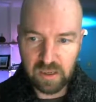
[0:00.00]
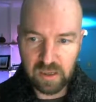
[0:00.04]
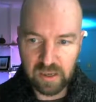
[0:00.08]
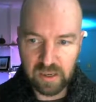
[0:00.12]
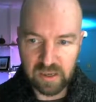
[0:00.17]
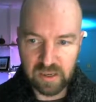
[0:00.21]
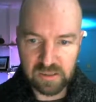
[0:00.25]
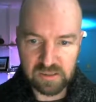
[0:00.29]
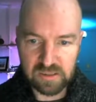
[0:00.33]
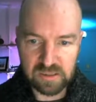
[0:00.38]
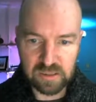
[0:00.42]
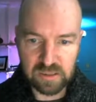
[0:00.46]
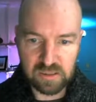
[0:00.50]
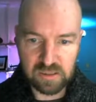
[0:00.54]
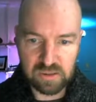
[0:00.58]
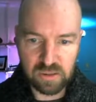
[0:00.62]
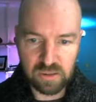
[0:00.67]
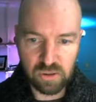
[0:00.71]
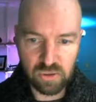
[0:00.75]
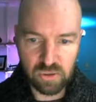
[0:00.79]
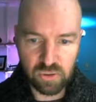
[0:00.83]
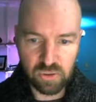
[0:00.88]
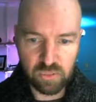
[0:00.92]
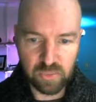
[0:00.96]
as the
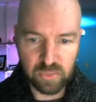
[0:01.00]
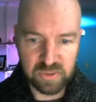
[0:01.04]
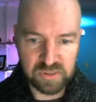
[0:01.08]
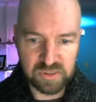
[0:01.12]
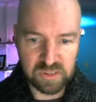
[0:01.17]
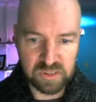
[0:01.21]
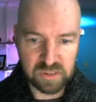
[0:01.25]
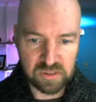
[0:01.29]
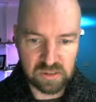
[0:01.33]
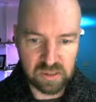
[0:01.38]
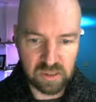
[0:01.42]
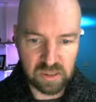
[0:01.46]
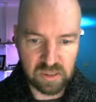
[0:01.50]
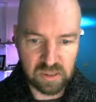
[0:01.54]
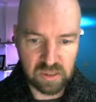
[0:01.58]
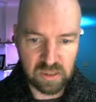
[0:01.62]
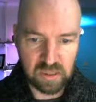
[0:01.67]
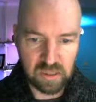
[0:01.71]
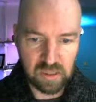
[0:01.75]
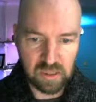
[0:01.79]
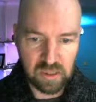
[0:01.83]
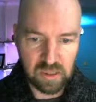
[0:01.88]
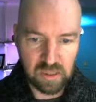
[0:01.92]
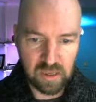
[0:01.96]
to position
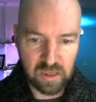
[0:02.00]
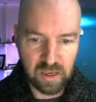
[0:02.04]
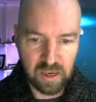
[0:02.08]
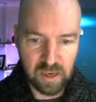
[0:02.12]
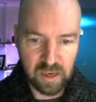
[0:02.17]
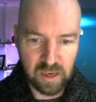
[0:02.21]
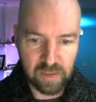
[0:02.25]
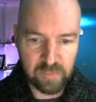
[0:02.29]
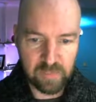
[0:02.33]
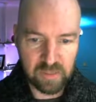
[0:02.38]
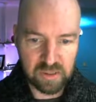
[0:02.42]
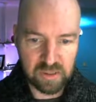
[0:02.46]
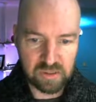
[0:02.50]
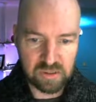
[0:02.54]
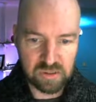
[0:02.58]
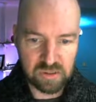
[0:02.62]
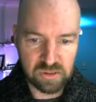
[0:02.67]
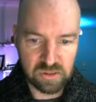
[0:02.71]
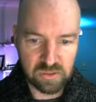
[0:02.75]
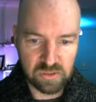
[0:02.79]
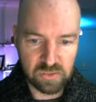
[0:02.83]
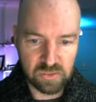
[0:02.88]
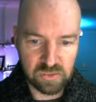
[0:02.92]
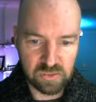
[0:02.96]
I'm going to
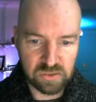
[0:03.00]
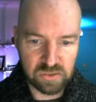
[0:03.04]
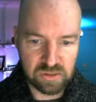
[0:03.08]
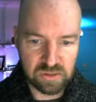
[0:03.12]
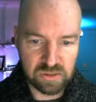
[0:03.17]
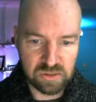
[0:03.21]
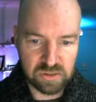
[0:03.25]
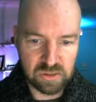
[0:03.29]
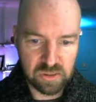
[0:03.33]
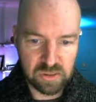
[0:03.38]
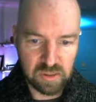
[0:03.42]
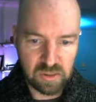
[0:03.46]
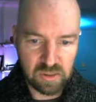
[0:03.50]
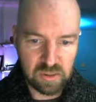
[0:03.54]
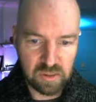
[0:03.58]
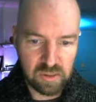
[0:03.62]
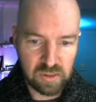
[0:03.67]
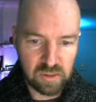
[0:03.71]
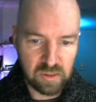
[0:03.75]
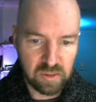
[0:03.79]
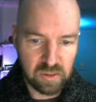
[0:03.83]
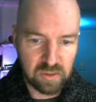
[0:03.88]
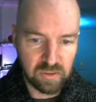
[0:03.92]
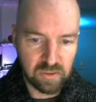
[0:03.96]
choose
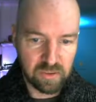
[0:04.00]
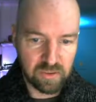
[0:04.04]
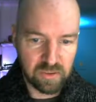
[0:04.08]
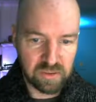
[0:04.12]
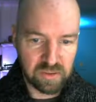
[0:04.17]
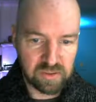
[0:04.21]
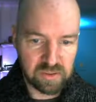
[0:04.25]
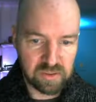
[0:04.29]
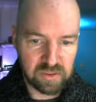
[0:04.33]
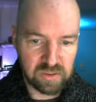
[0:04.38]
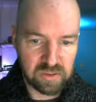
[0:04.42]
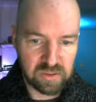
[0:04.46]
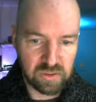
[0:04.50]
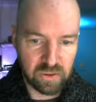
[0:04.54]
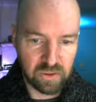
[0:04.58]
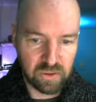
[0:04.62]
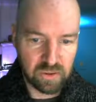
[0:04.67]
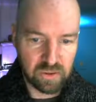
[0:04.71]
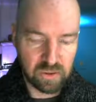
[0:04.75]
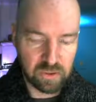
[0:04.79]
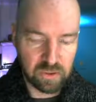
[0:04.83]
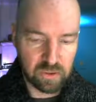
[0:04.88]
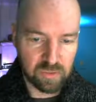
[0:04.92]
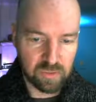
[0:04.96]
this
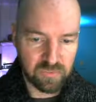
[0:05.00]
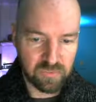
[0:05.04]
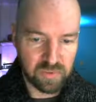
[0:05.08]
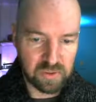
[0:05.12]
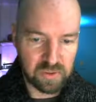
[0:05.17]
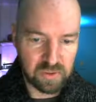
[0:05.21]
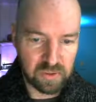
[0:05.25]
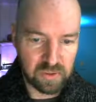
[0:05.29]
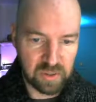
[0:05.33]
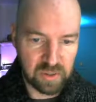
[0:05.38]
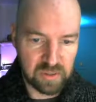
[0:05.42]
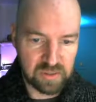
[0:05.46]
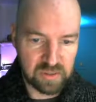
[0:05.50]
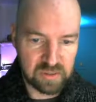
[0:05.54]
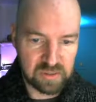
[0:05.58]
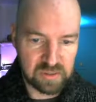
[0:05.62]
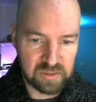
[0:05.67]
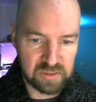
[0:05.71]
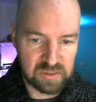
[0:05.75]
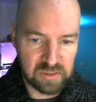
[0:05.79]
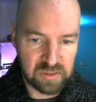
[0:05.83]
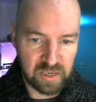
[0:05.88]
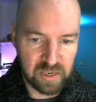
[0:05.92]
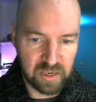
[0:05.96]
circle over here on this
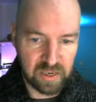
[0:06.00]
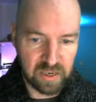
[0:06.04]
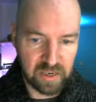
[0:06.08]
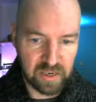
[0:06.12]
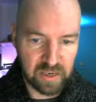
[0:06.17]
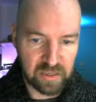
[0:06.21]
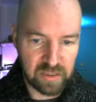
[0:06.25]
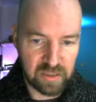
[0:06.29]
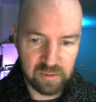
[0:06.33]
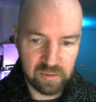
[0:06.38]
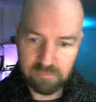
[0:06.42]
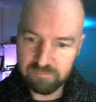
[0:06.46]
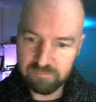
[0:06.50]
side,